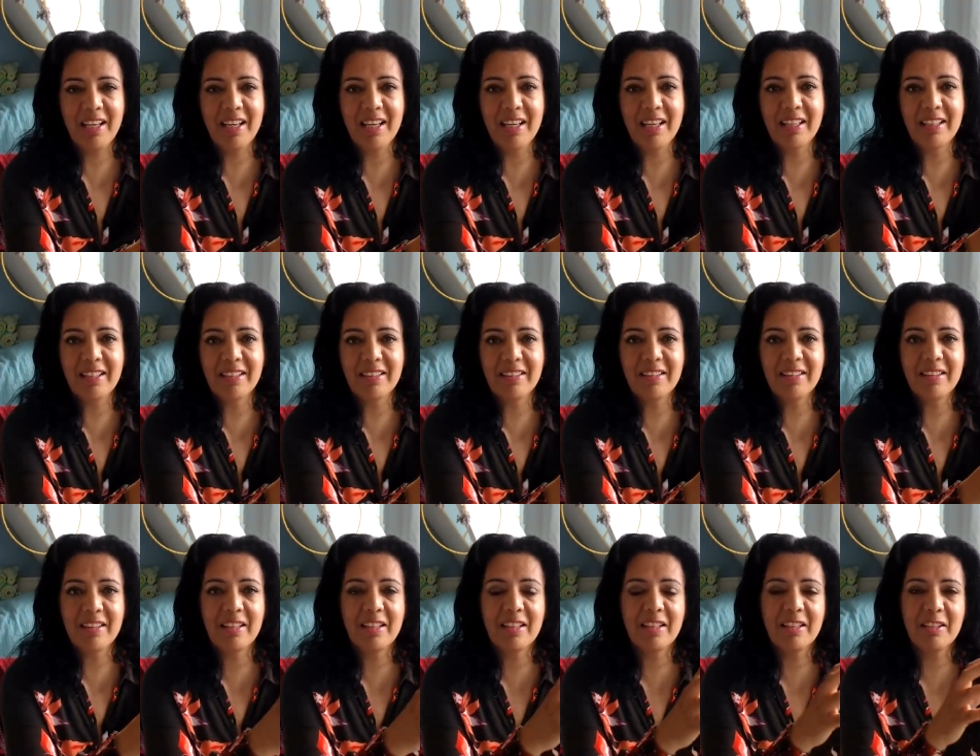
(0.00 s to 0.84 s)

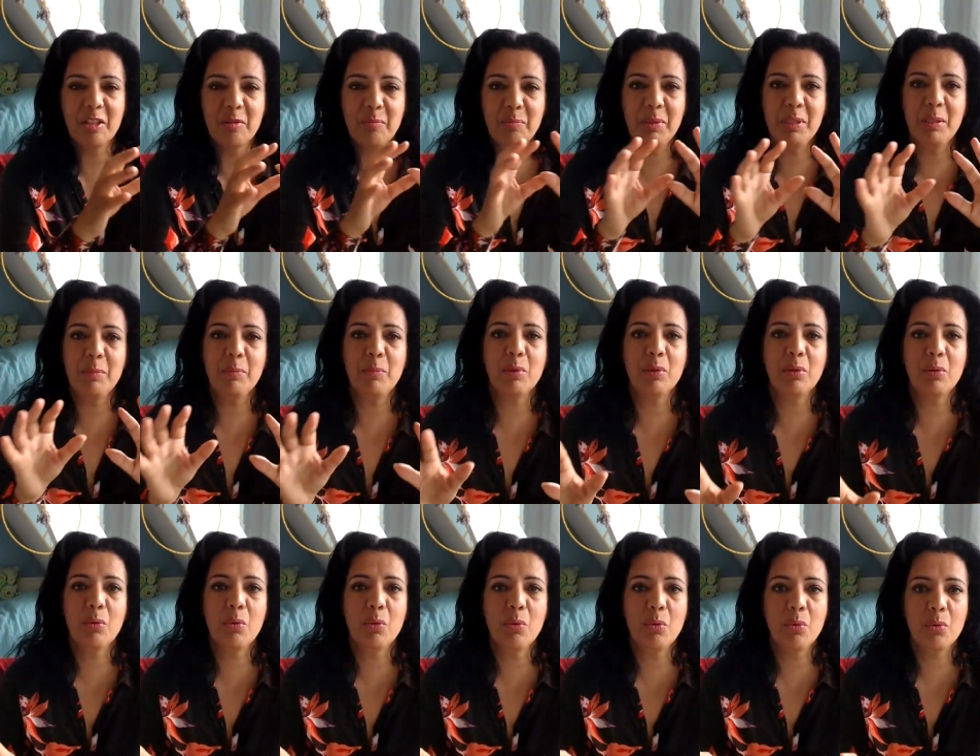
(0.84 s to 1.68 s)
And the
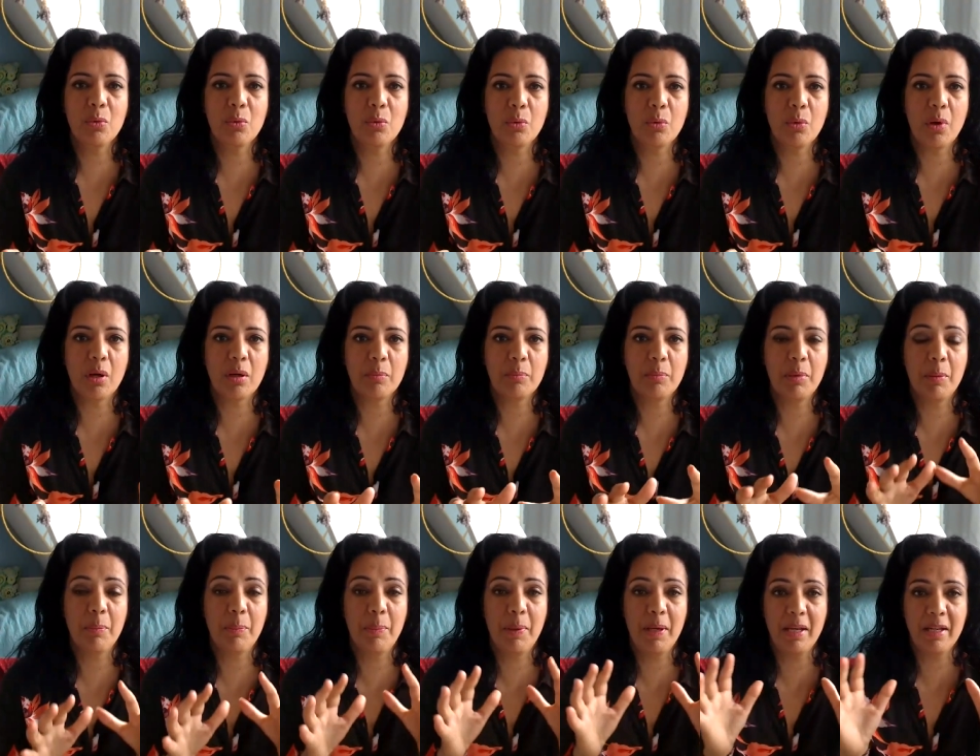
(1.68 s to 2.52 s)
people who
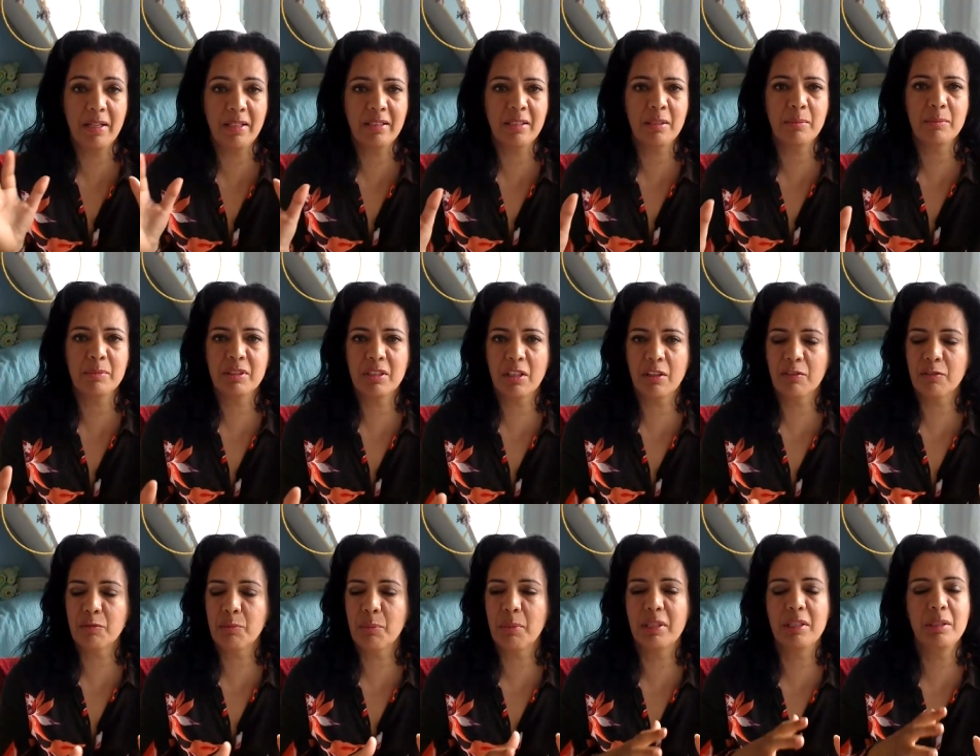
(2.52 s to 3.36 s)
prepared
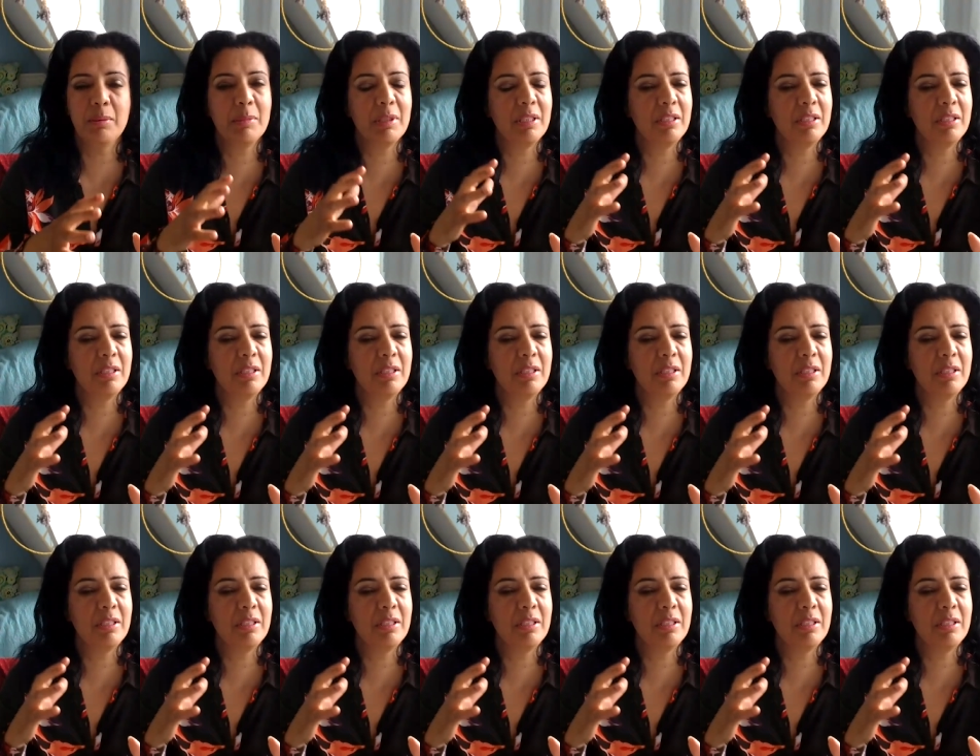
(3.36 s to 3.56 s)
themselves many,